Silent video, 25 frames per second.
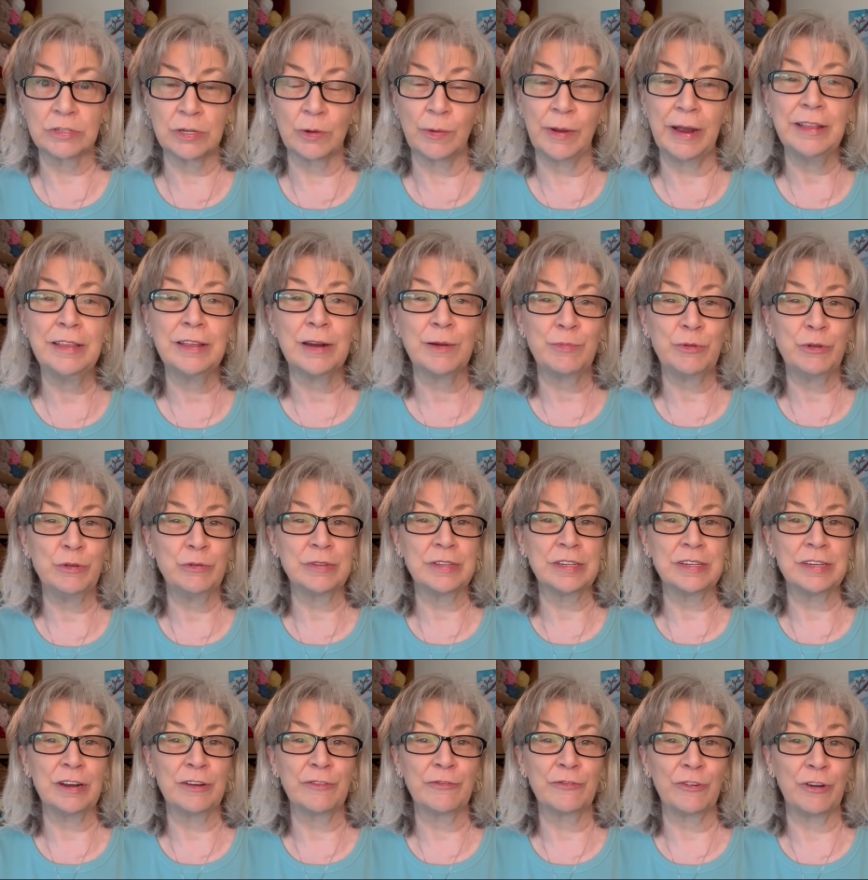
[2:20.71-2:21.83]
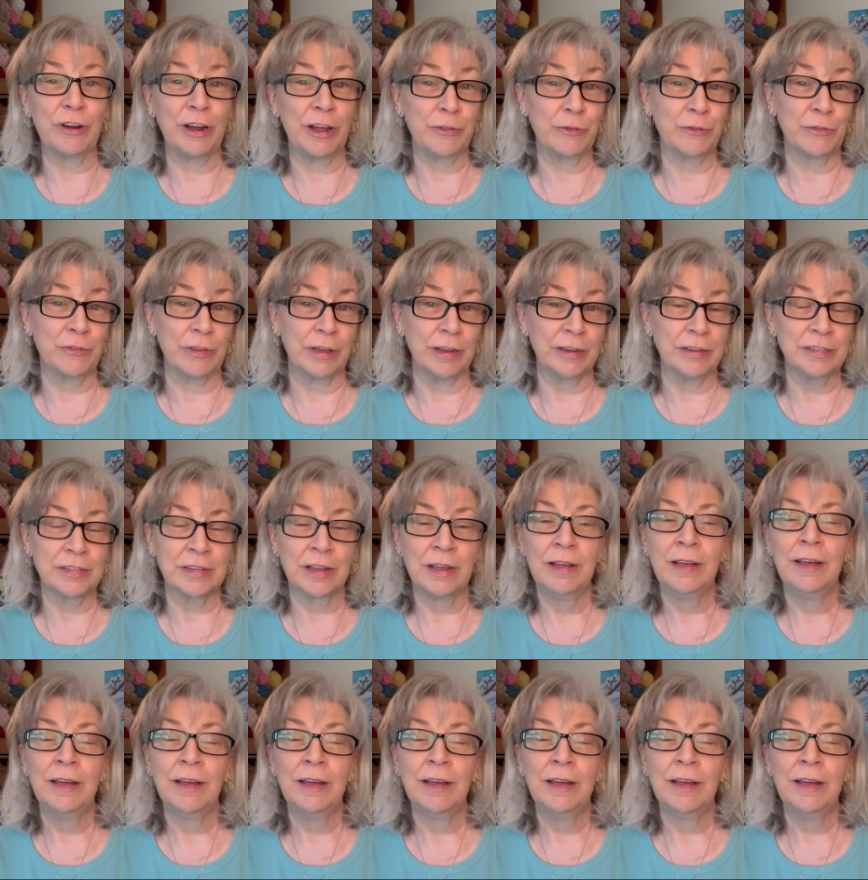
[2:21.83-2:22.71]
So I ended up using it for other things.